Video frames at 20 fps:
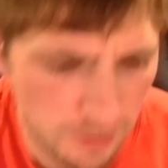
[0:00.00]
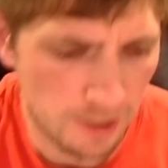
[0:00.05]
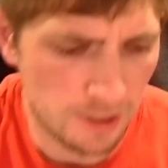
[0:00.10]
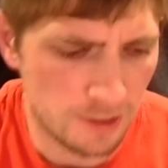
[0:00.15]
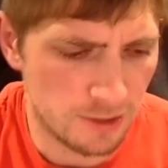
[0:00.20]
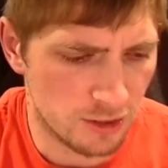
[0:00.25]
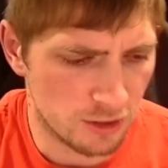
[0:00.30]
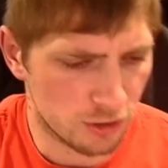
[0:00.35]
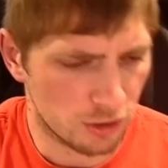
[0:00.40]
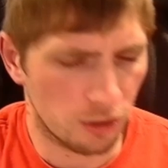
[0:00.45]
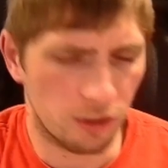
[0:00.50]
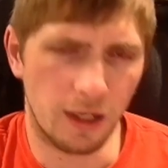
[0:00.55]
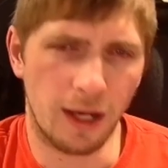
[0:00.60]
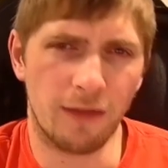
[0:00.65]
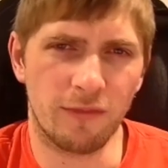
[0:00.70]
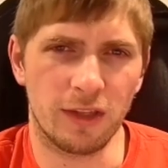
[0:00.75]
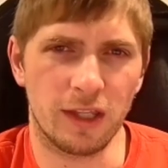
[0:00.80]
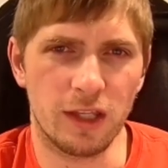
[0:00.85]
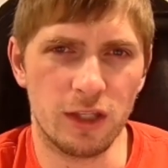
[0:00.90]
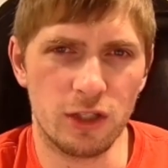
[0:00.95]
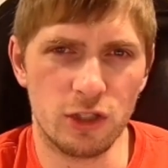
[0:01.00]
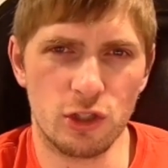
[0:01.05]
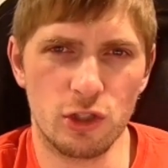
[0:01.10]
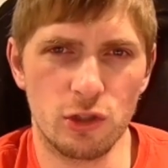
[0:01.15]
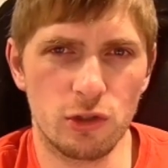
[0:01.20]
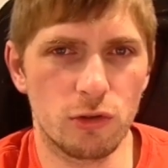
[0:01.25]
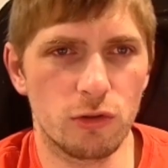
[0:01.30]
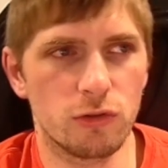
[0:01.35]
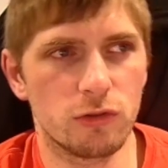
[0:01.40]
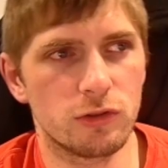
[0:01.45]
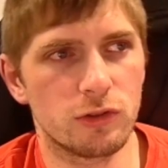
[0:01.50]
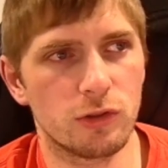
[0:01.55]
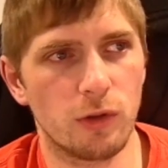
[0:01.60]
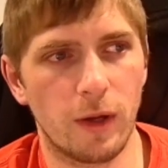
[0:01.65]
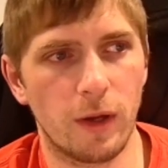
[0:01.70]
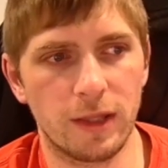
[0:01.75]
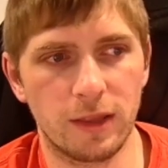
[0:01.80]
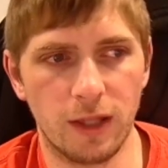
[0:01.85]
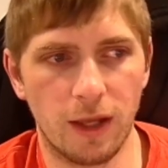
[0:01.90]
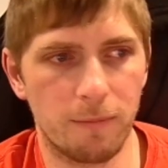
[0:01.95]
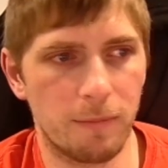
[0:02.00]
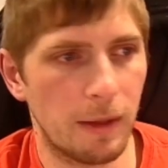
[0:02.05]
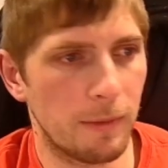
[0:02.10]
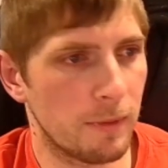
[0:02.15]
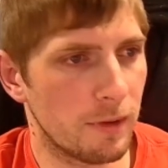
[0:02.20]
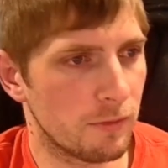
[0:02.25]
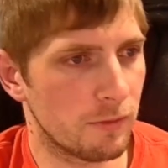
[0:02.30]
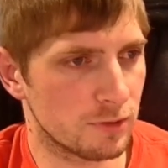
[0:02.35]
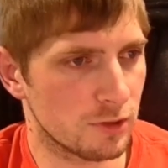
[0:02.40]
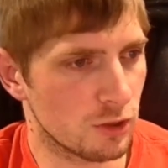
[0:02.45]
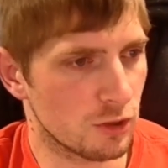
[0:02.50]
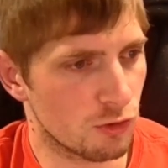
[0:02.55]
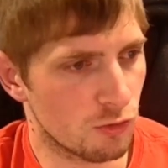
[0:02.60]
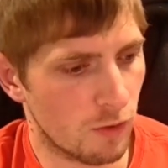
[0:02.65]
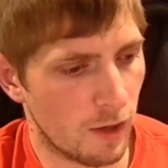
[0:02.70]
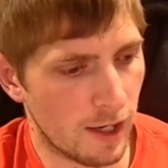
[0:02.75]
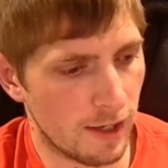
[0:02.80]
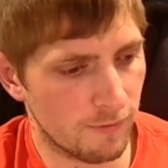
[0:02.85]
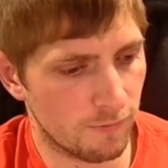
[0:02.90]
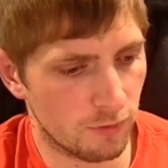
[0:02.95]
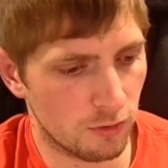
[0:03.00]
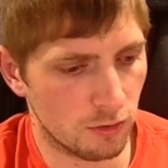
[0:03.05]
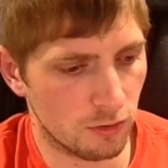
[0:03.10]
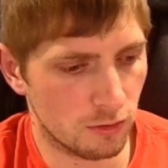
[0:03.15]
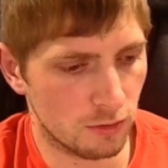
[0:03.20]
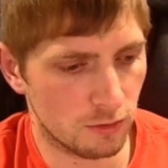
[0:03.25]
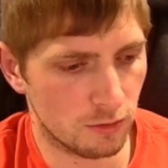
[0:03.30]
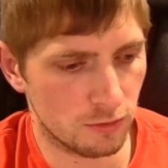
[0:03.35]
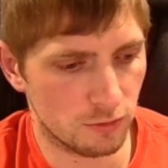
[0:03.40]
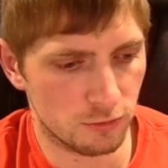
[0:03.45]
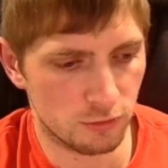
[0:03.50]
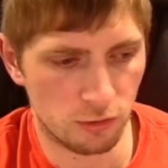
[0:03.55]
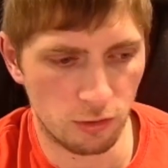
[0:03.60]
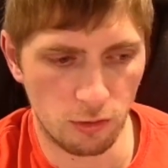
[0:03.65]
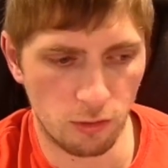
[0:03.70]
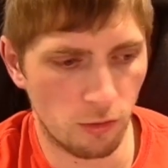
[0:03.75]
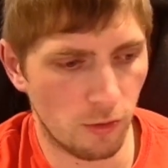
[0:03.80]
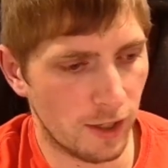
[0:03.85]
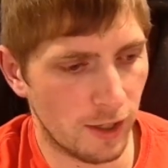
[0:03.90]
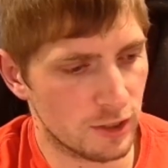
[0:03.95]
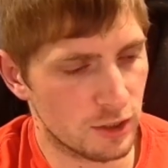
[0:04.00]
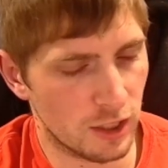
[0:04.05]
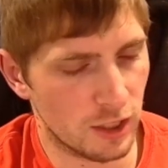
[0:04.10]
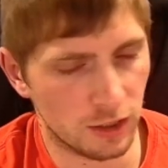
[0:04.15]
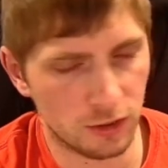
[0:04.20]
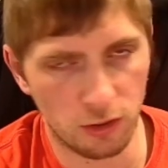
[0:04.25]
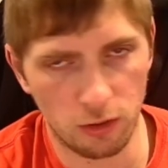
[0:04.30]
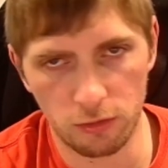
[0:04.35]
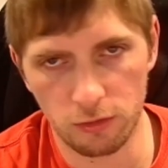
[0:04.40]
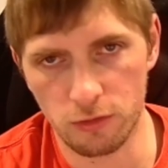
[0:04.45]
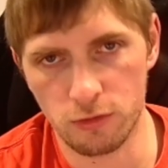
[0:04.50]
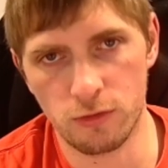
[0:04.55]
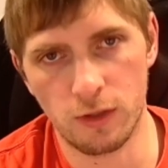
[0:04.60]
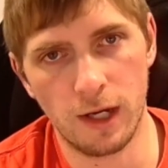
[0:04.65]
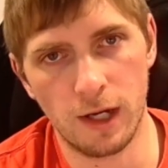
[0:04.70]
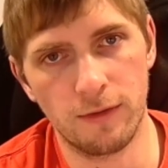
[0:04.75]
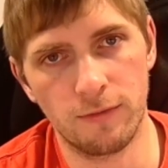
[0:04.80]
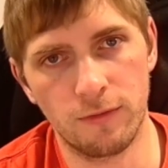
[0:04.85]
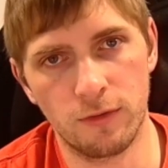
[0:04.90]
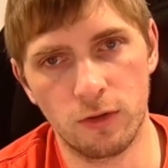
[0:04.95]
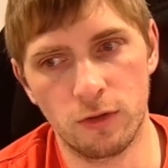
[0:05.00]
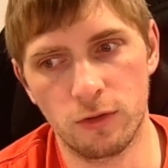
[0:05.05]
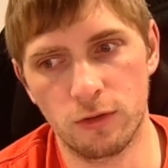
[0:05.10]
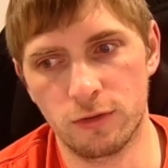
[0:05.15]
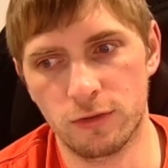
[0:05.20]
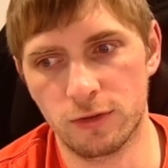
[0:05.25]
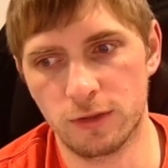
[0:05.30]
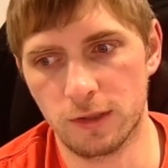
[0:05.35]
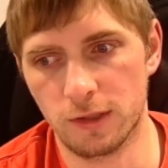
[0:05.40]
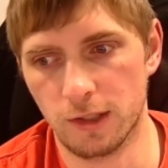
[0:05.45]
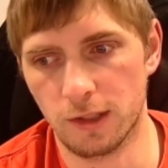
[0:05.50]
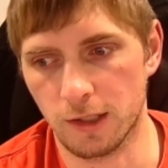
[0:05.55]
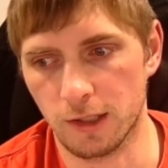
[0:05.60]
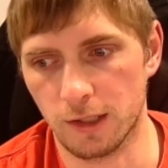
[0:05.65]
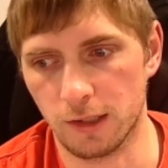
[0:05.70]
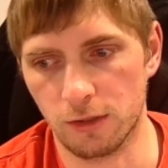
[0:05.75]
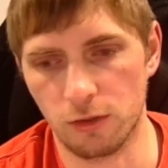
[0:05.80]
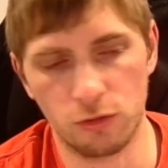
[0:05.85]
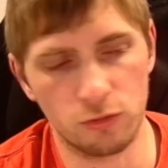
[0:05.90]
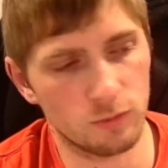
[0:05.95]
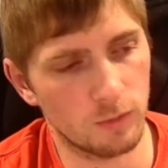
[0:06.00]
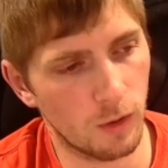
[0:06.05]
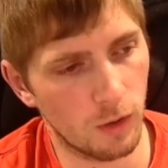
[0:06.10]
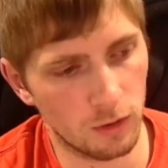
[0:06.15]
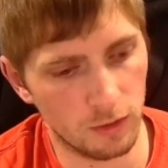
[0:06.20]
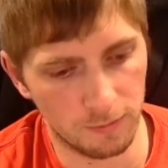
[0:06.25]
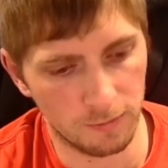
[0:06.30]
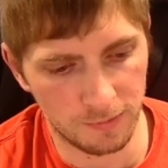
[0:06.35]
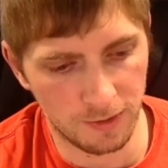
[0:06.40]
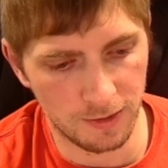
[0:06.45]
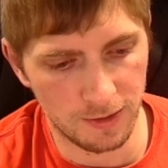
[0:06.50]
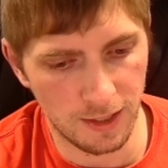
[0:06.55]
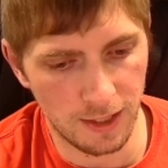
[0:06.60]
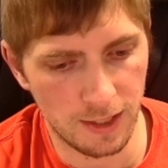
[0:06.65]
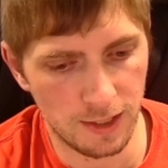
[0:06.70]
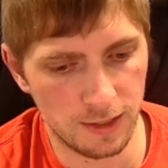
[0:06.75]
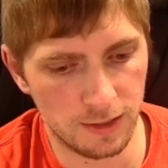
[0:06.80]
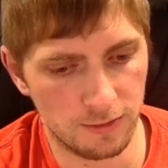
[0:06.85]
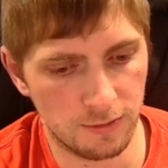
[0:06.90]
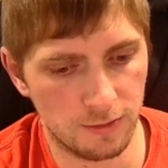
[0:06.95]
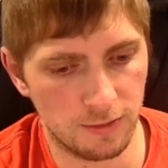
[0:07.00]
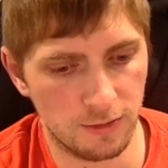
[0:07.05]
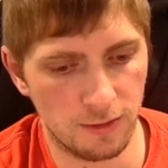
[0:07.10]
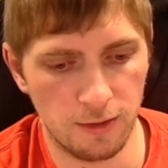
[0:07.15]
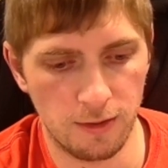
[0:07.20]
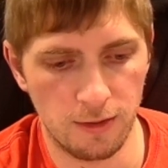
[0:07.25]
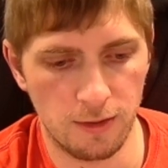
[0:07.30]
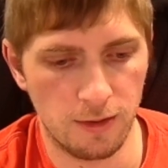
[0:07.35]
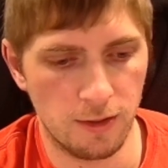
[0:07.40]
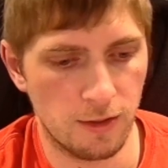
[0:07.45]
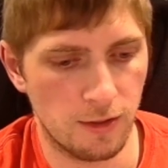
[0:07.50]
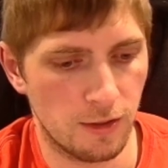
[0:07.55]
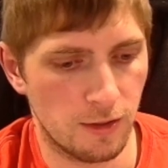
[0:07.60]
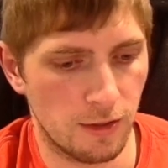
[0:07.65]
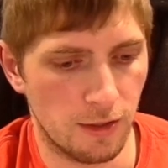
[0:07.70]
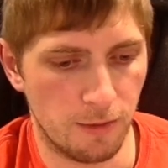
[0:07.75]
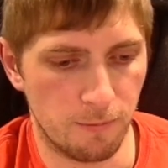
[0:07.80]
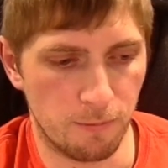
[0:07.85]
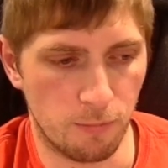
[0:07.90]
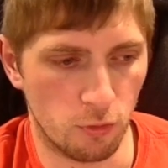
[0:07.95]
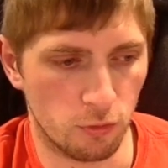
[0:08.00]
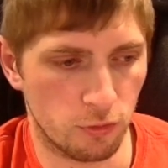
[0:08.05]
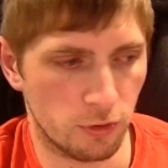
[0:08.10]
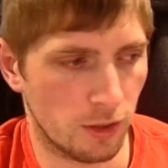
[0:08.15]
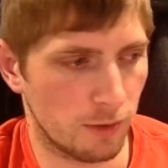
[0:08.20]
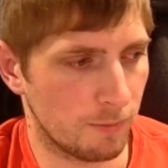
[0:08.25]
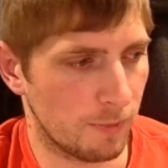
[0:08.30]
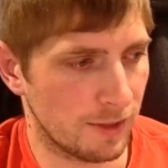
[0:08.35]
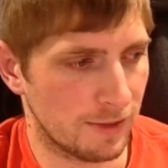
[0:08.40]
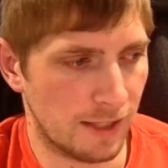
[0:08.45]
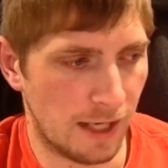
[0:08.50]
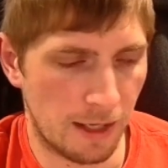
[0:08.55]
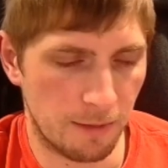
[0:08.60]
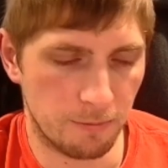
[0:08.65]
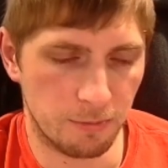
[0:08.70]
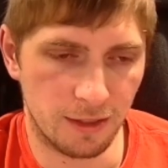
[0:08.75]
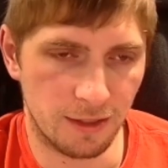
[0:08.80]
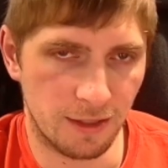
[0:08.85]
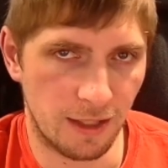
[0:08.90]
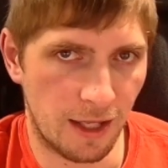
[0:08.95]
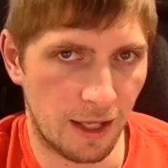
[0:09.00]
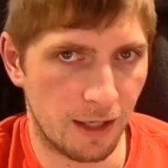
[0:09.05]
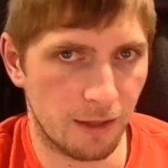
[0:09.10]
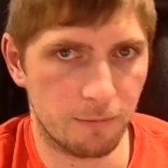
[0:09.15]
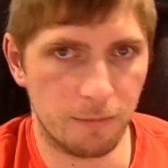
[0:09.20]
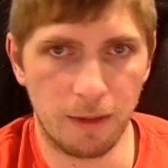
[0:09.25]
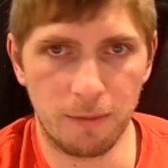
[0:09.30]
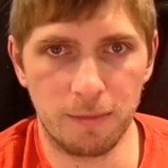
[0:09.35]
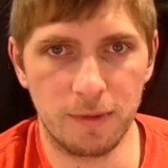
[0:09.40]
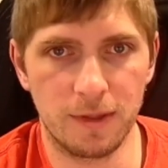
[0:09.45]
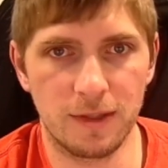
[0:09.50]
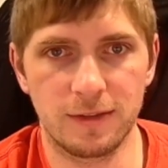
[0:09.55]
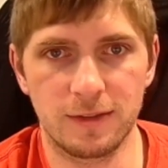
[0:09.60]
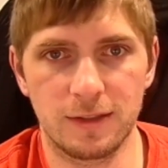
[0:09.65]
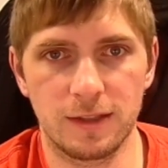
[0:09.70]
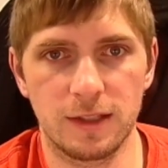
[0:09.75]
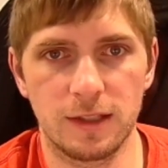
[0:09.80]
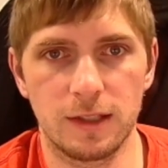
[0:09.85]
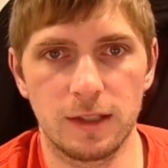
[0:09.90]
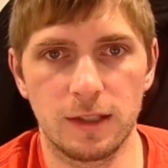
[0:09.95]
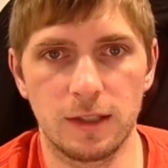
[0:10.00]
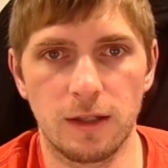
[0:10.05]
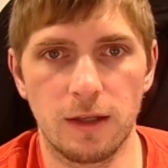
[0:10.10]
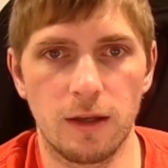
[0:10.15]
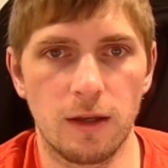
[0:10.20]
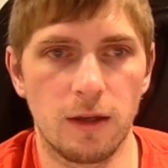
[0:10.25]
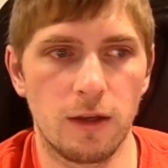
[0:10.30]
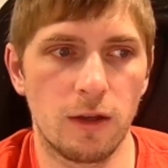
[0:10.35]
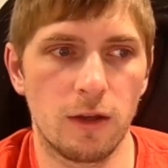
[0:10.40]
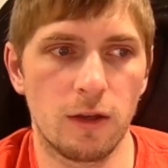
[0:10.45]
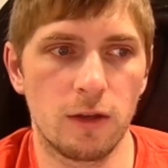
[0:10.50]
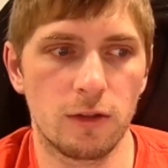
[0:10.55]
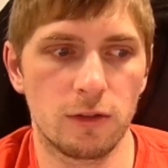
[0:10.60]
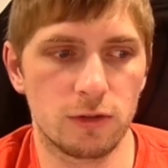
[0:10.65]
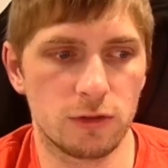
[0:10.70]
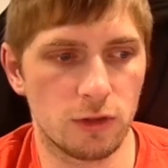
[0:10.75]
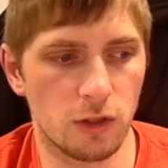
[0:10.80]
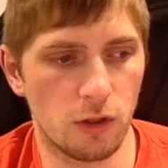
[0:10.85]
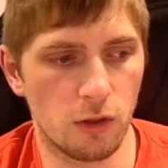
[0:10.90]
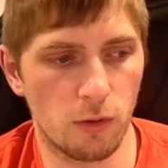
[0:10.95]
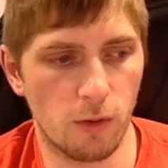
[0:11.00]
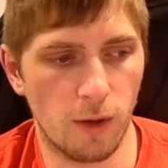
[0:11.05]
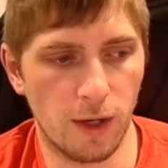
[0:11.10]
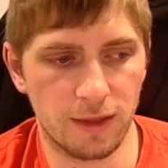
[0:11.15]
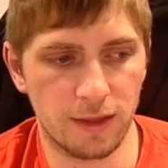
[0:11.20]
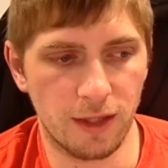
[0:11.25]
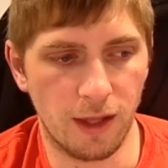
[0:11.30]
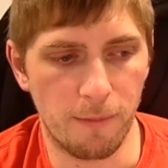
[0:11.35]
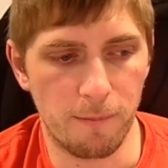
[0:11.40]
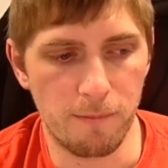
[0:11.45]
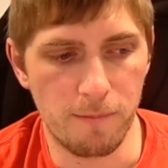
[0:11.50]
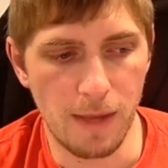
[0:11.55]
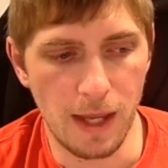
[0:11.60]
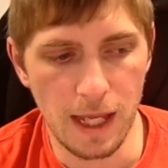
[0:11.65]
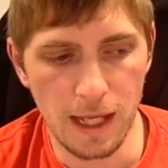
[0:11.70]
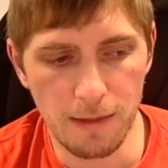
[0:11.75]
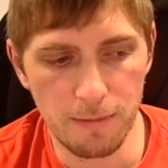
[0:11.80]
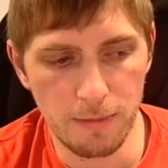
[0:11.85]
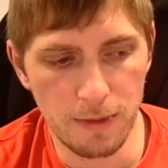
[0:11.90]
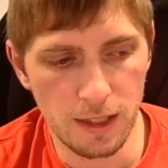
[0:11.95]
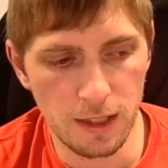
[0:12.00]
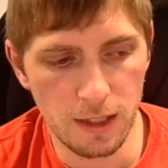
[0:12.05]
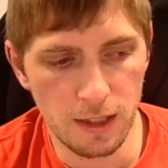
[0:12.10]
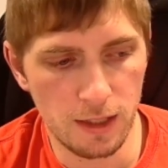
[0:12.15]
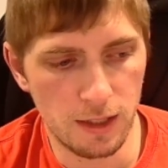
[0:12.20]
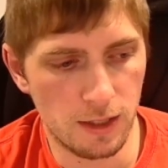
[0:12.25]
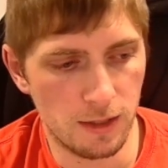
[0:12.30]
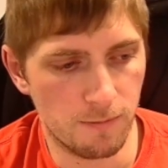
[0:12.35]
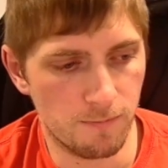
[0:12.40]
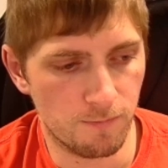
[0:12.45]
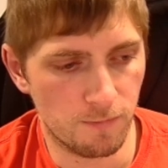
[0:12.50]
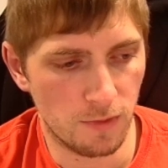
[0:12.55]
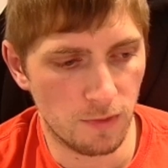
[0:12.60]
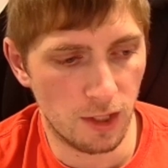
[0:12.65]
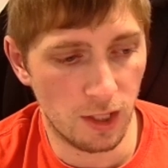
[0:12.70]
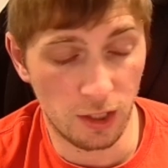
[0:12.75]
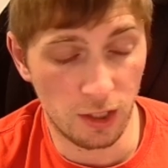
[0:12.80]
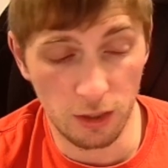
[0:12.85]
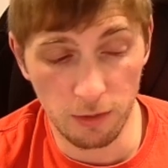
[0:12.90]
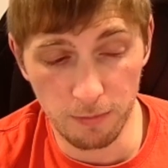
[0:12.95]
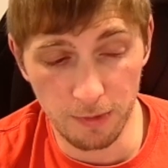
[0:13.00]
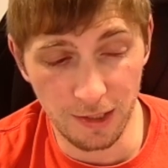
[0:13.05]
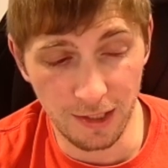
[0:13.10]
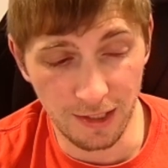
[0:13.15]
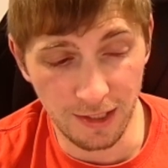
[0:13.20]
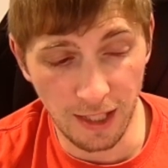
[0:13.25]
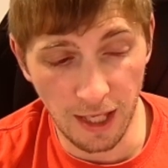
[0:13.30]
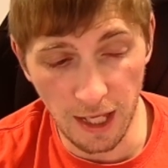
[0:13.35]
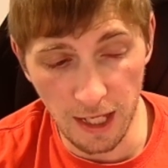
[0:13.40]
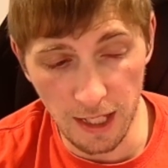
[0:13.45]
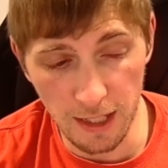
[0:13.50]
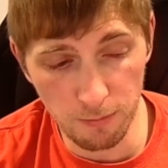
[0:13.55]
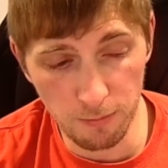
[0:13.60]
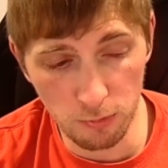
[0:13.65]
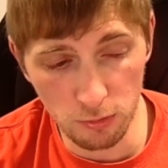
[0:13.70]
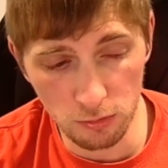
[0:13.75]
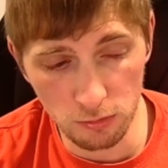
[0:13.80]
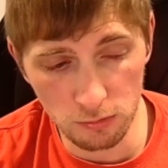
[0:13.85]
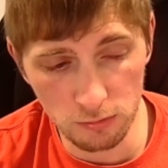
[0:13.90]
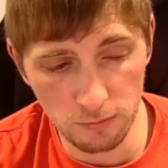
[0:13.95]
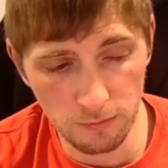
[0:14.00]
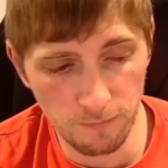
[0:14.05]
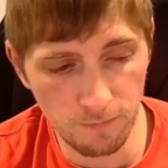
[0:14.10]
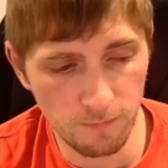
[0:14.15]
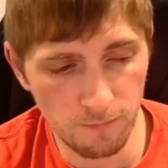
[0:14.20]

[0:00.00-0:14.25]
yeah, I just started having issues, so I thought maybe it was a driver. So I checked all the drivers, uh, those were all up to date both on my tablet and my PC. So I thought maybe it could be the cable.